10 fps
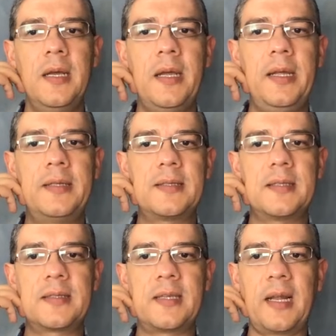it's
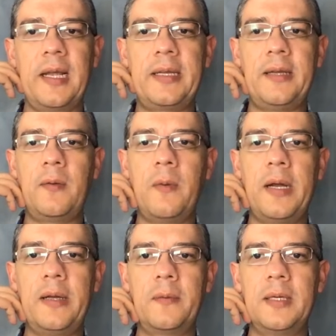selecting
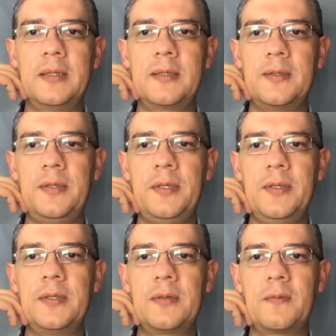what it wants to use